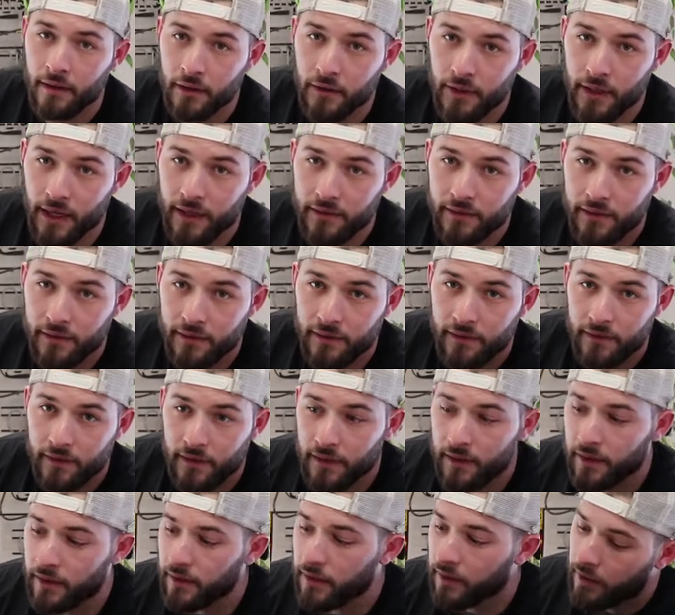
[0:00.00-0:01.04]
You guys can
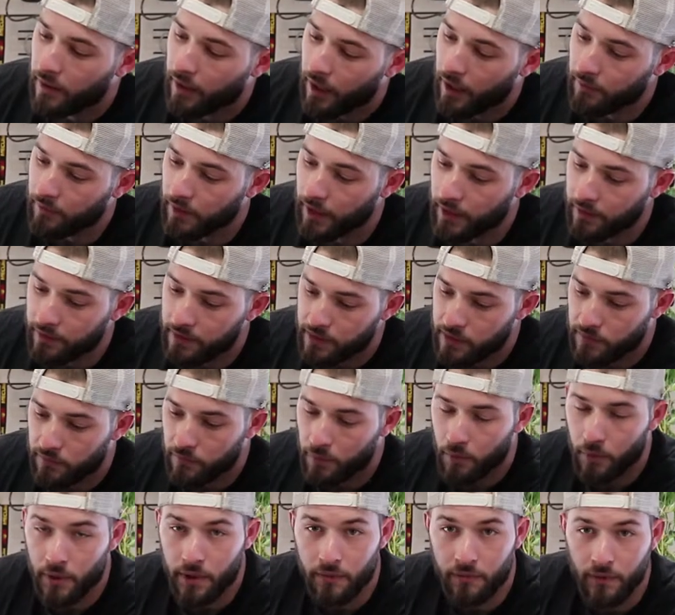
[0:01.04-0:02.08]
see I've got these
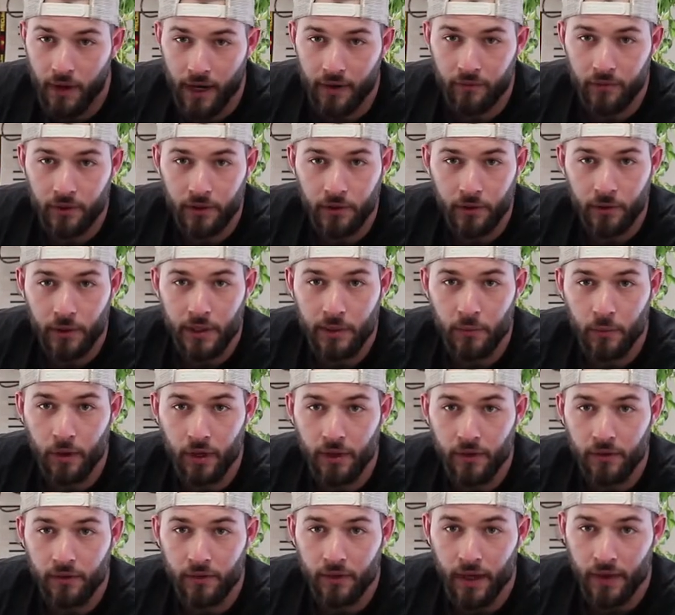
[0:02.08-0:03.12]
45 degree
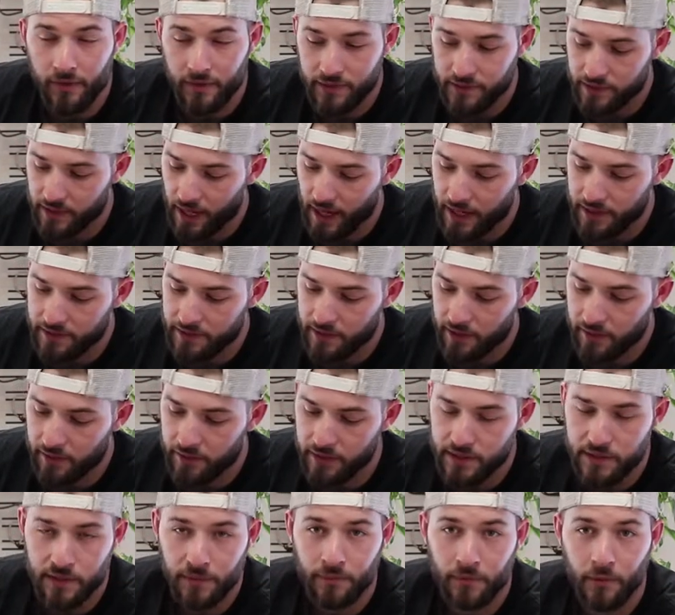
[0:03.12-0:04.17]
ones on the sides here,
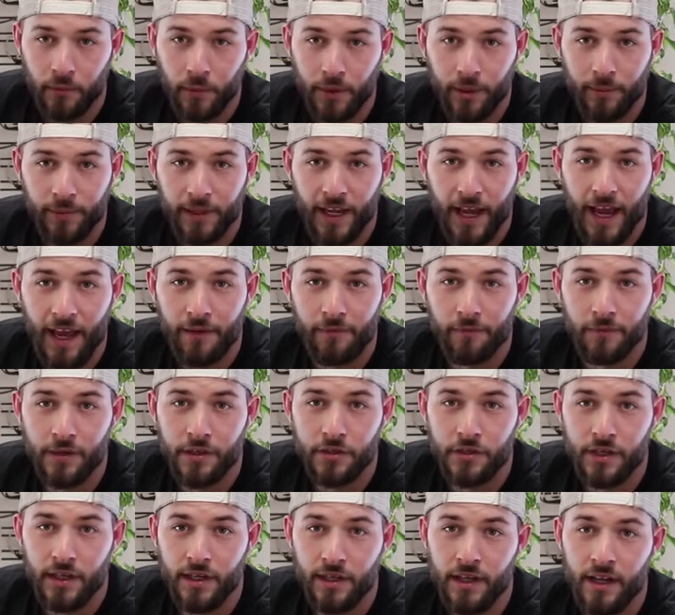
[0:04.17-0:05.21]
and these are for when I'm
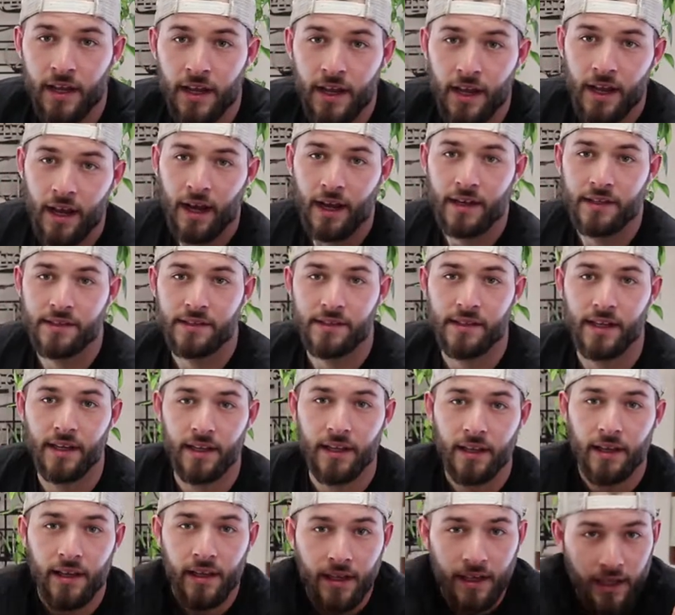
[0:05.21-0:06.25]
catfishing. I
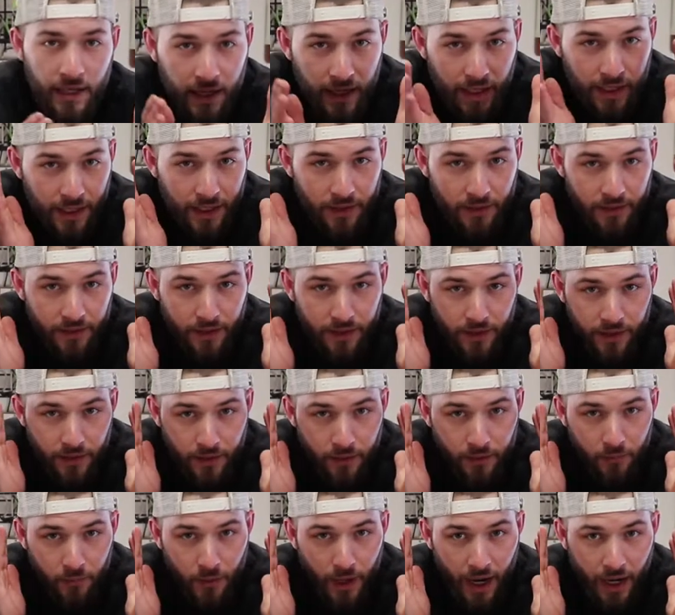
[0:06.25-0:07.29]
sit and
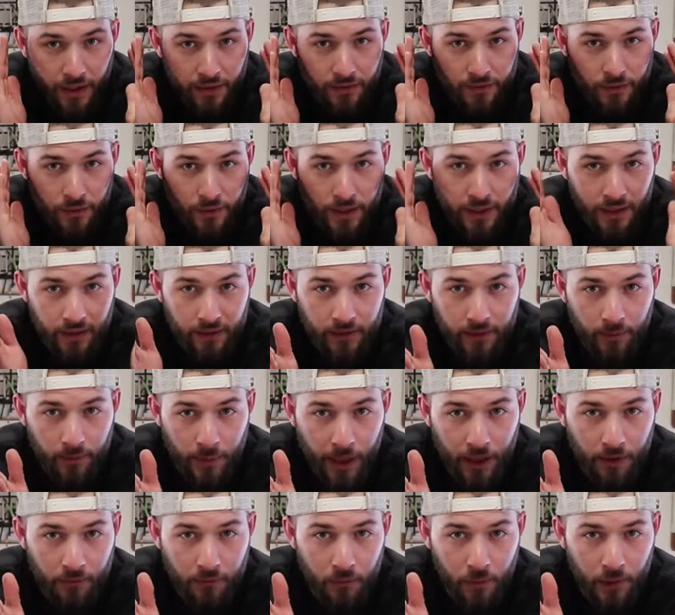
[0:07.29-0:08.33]
the rods go like
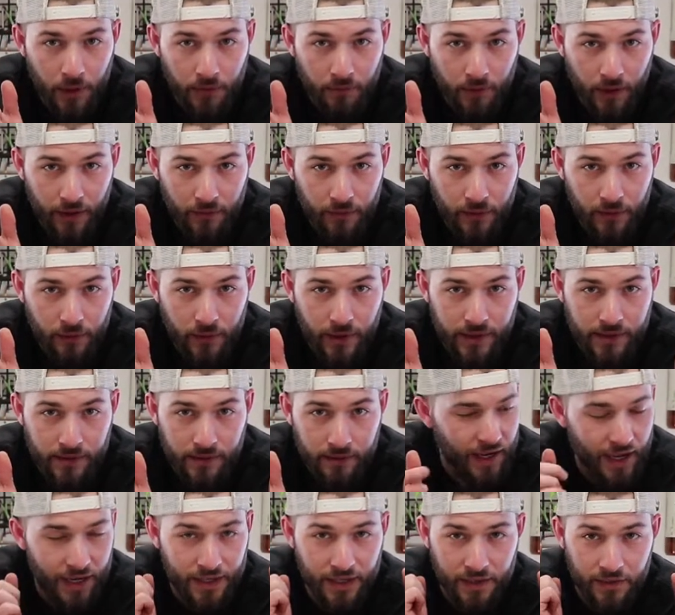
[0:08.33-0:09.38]
about a 45
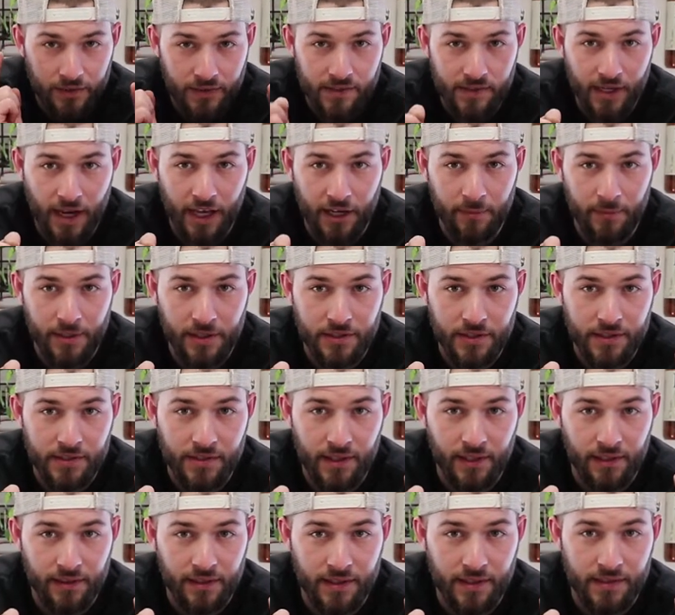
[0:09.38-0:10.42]
degrees on either side of me
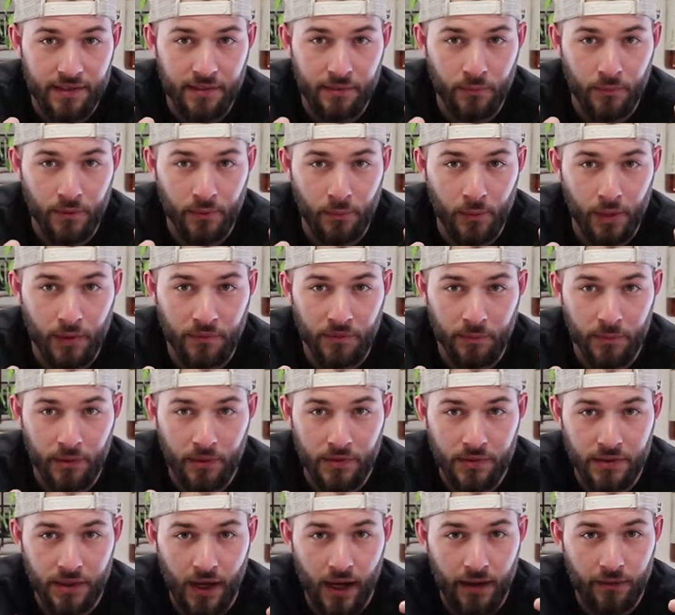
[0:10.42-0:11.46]
just like this, and when one of them
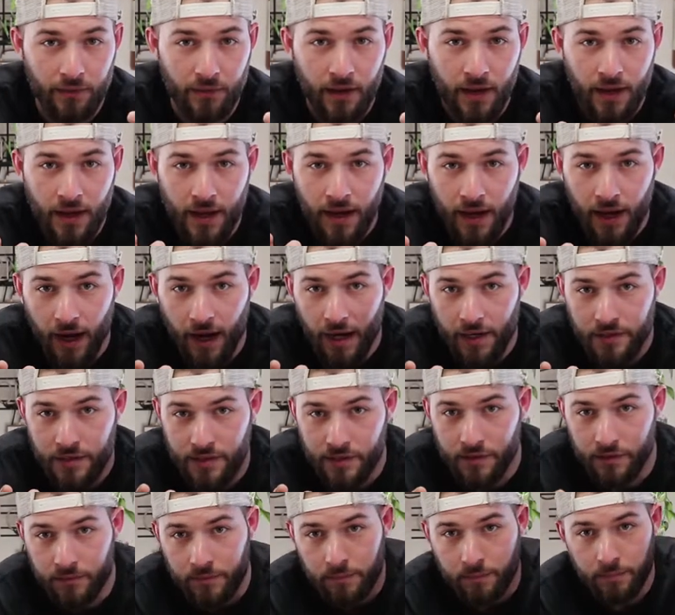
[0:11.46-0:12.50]
goes off, I
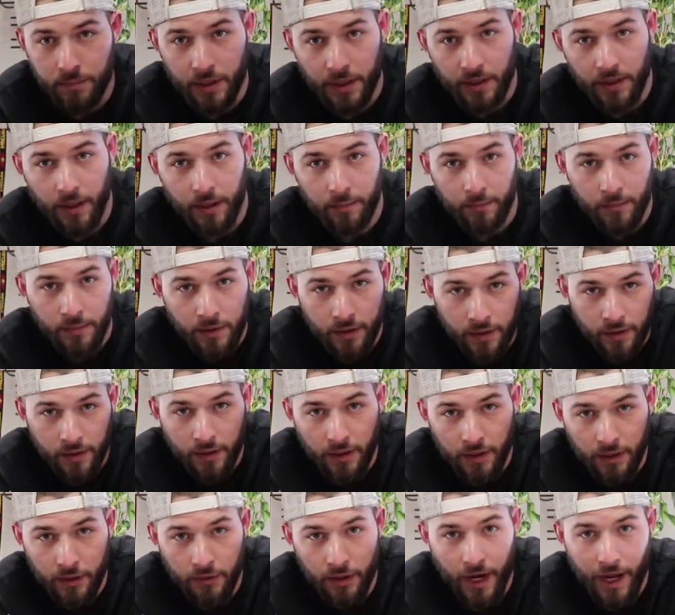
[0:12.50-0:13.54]
just pick it up
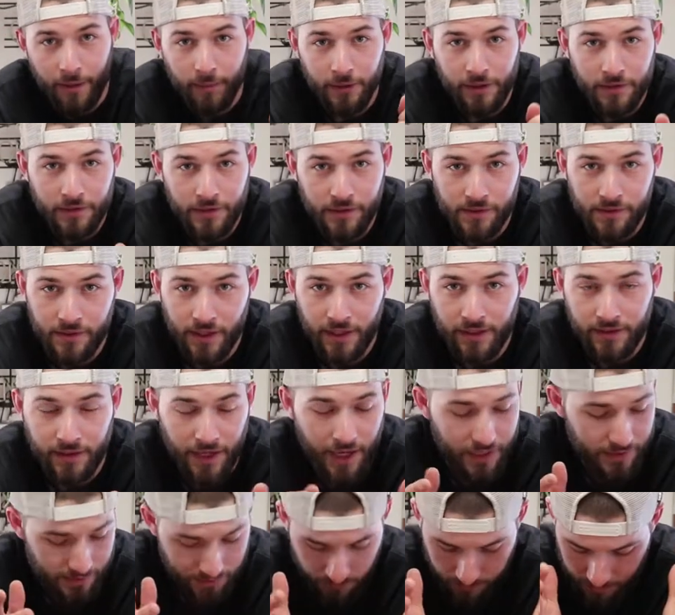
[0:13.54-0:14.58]
and grab it just like
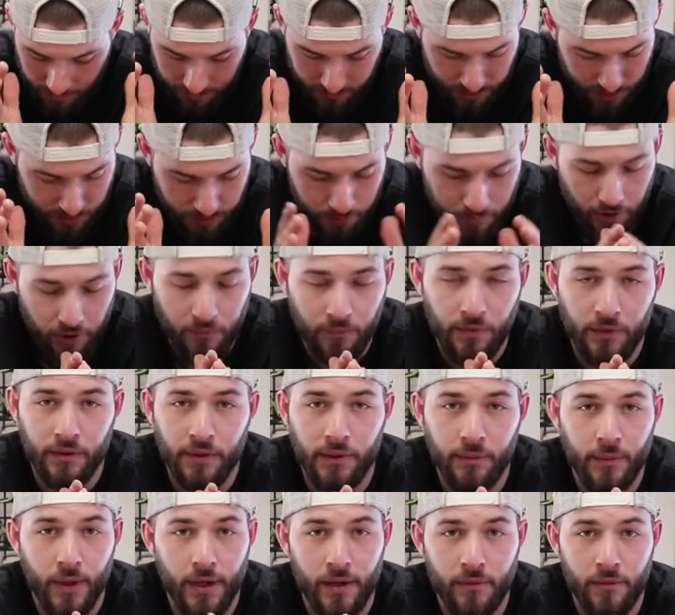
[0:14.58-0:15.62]
that. So it's just
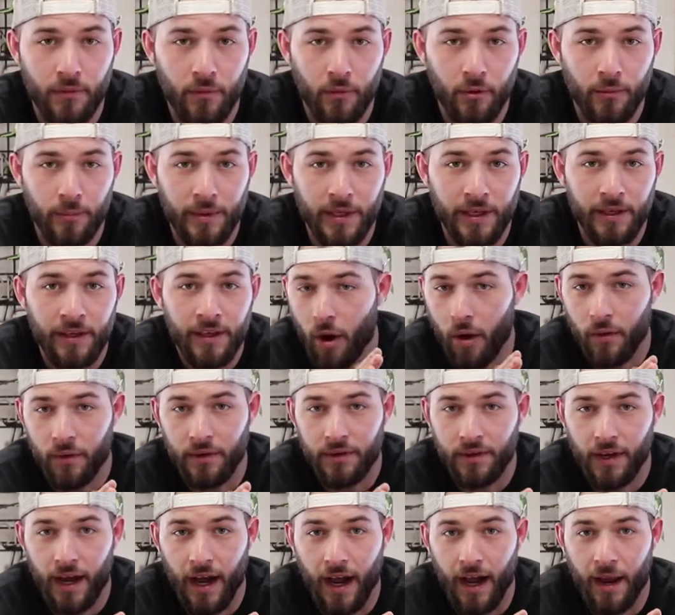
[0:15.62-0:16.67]
perfectly ready for me all
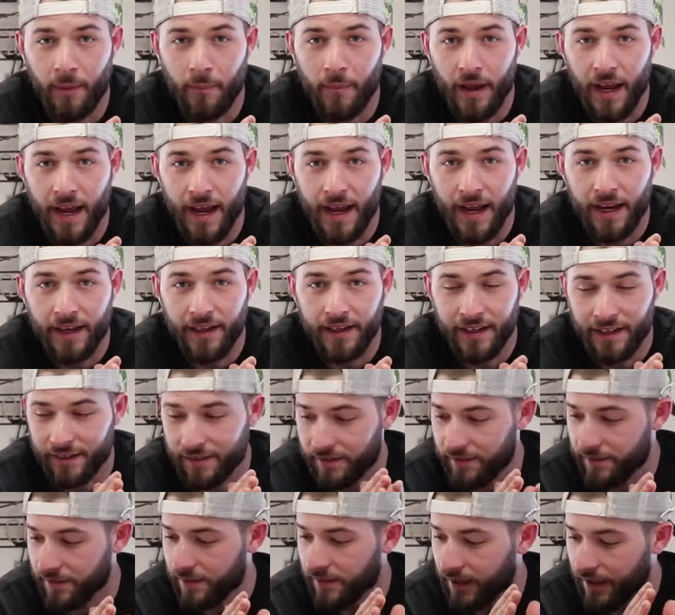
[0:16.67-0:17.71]
the time, and
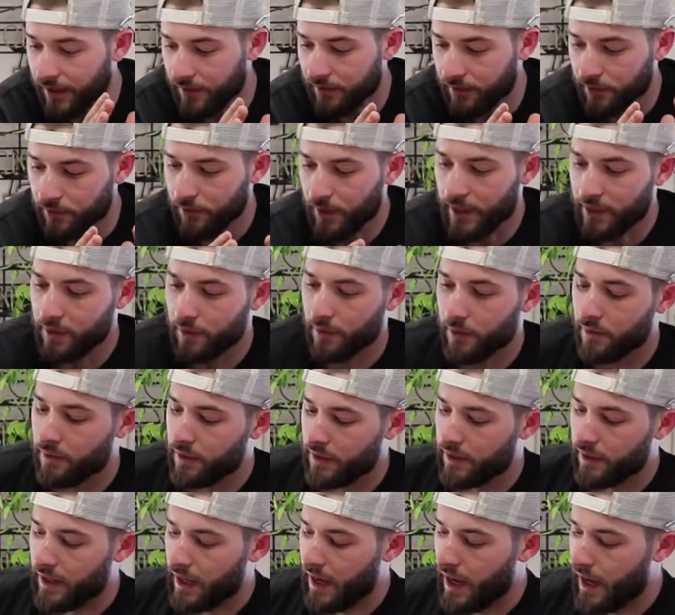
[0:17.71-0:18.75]
it's, it's a great little
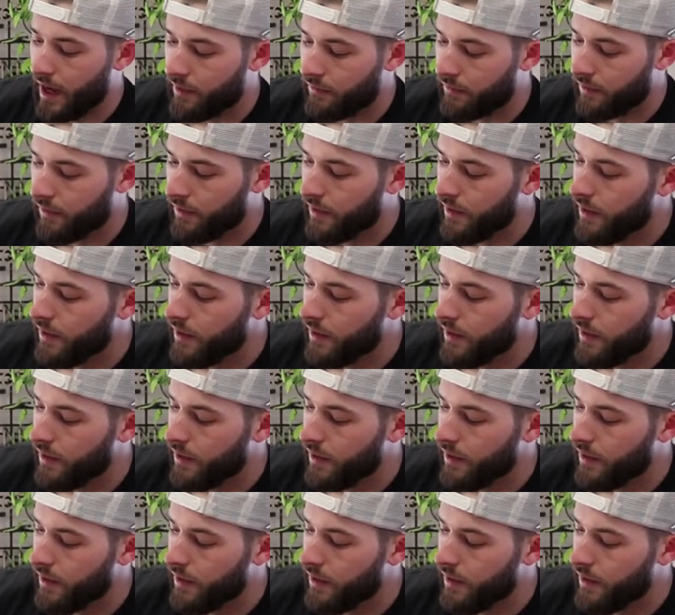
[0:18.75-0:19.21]
thing to have.